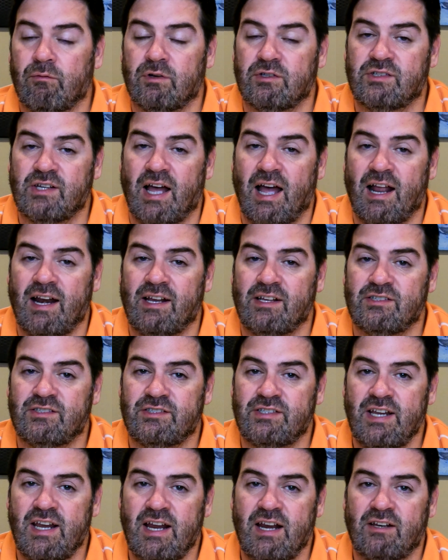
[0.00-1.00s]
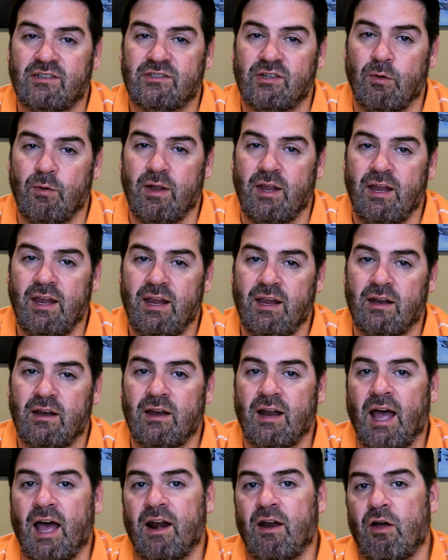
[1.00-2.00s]
resign his seat, so he
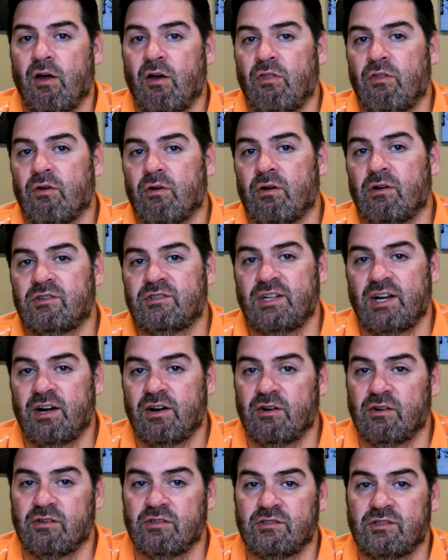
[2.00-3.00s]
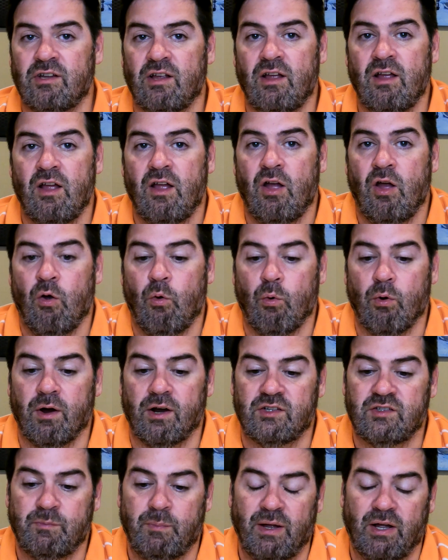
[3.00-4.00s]
and 9 other senators were
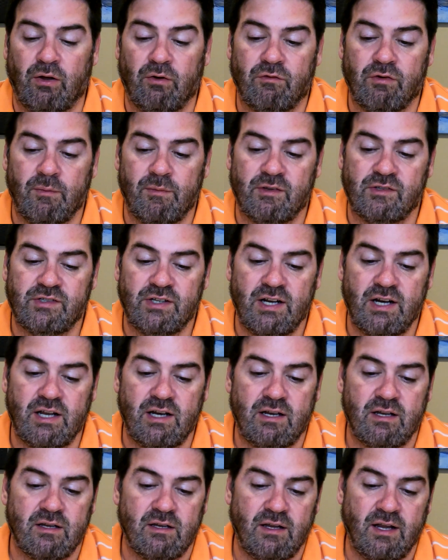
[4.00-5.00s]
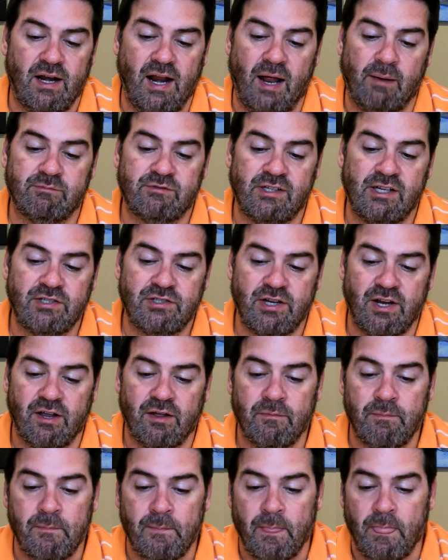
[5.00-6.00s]
expelled from the Senate in
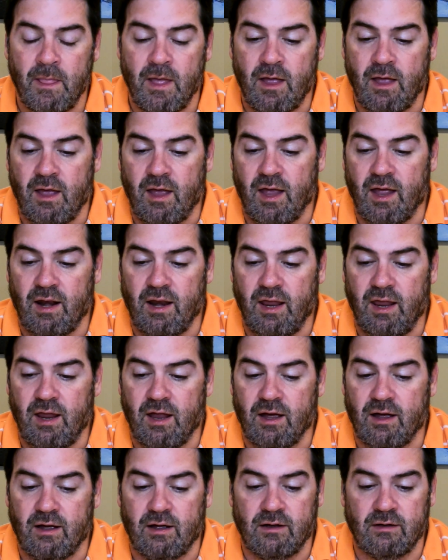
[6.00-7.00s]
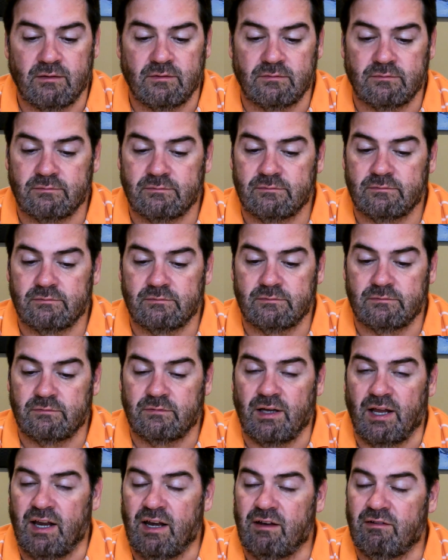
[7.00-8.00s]
absentia, and
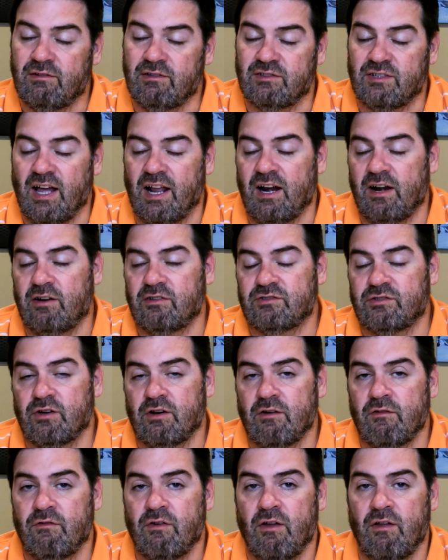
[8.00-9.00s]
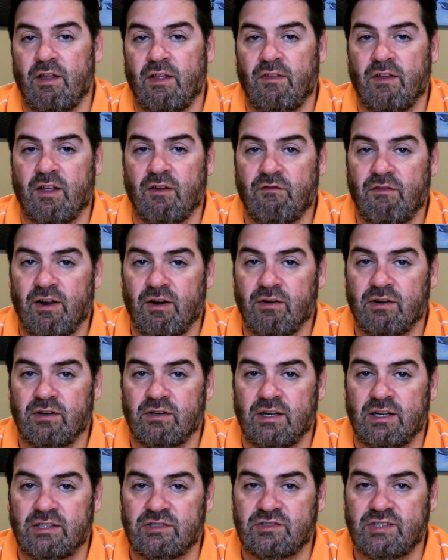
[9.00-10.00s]
he decided to serve in the
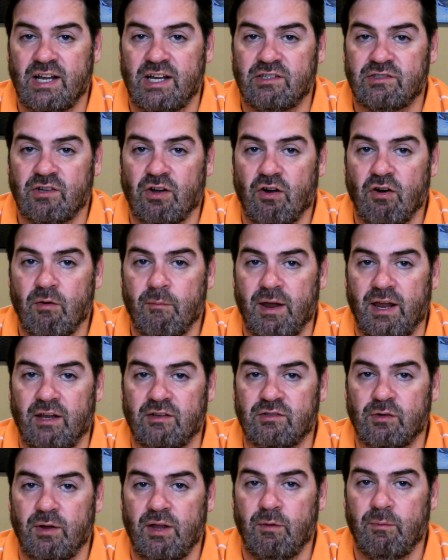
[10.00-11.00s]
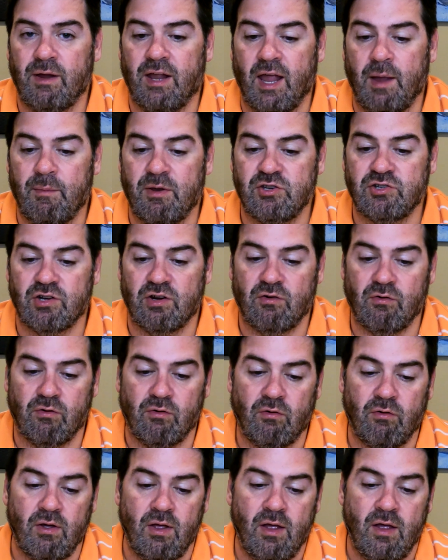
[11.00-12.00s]
Confederate States Army, so he became a
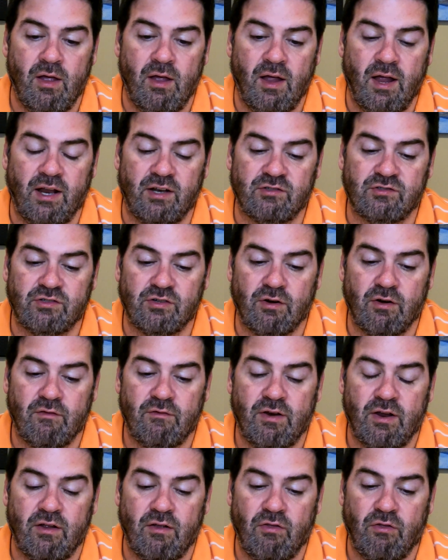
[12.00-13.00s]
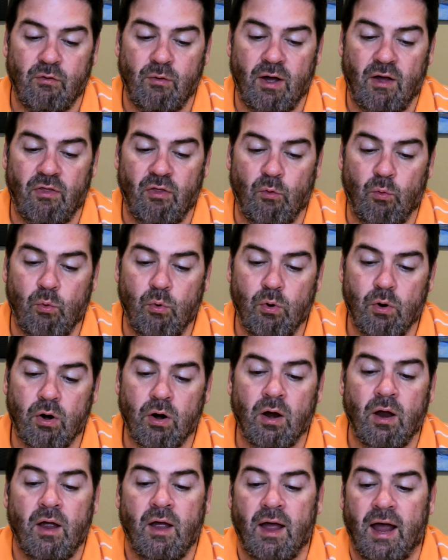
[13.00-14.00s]
general and served throughout the
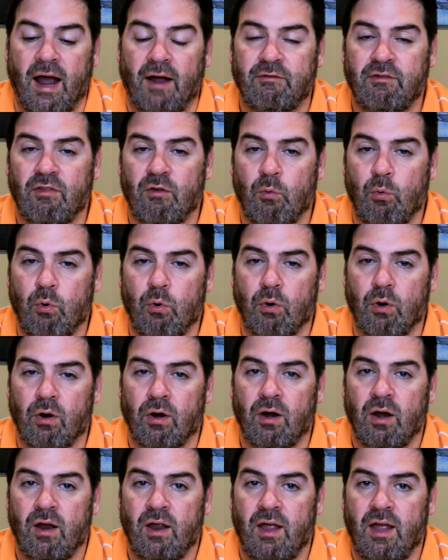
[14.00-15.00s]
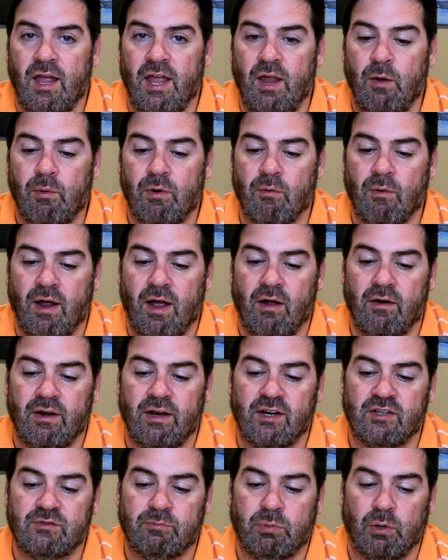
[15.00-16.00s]
war. After the war, he went around and
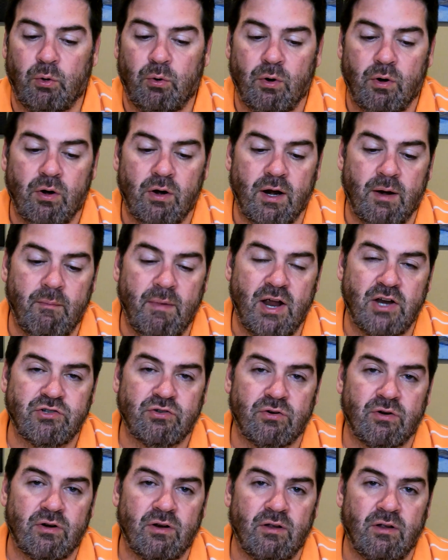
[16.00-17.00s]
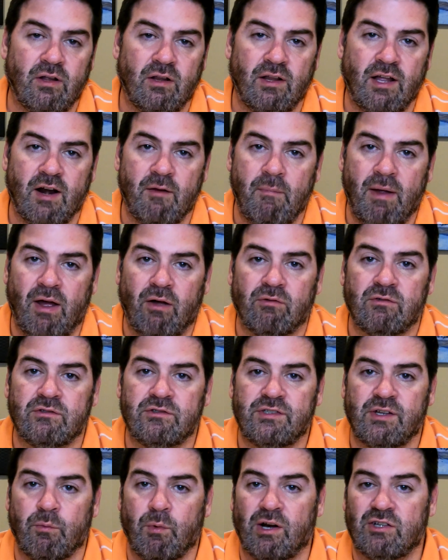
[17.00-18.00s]
he explored and measured a lot of
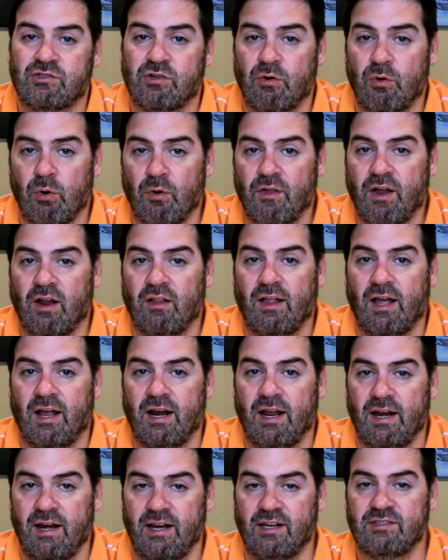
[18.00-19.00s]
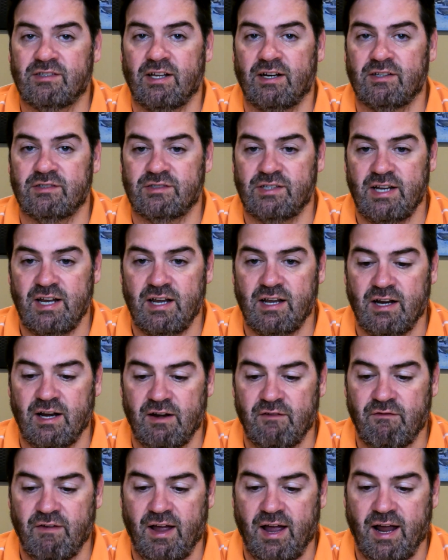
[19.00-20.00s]
mountains in western North Carolina and East Tennessee, and
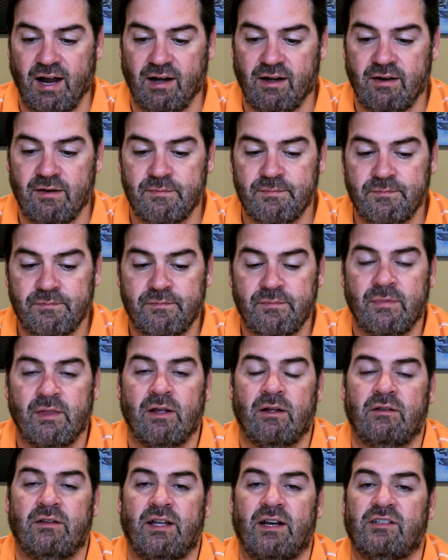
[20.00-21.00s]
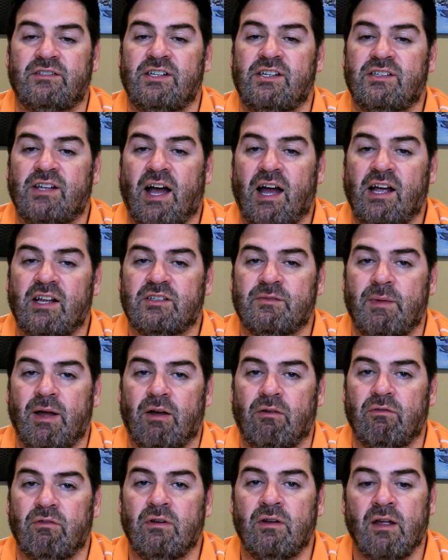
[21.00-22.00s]
in fact, Tennessee's highest
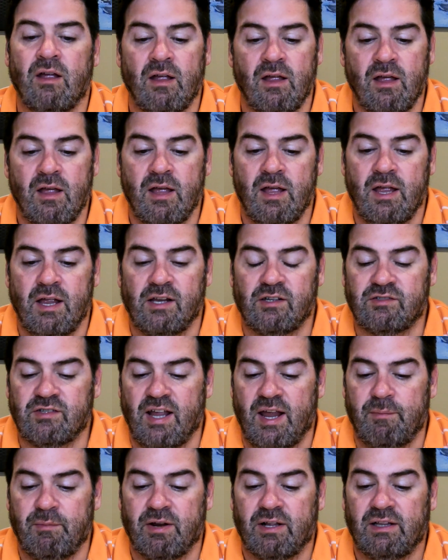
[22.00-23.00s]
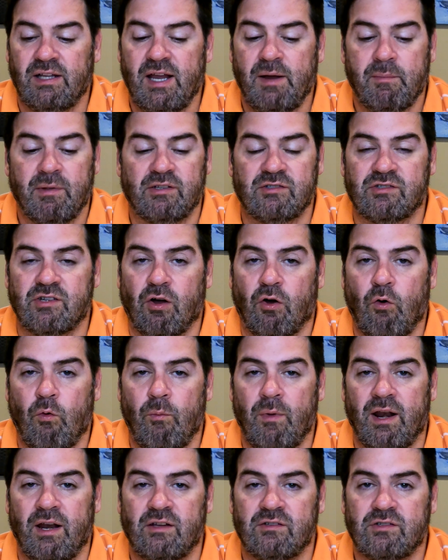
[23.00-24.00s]
mountain is named Clingman's
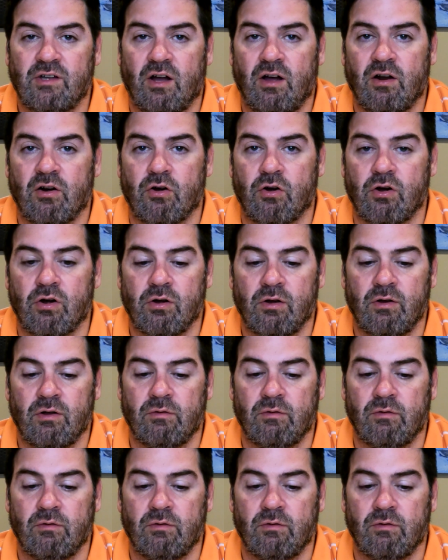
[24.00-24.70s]
Dome in his honor.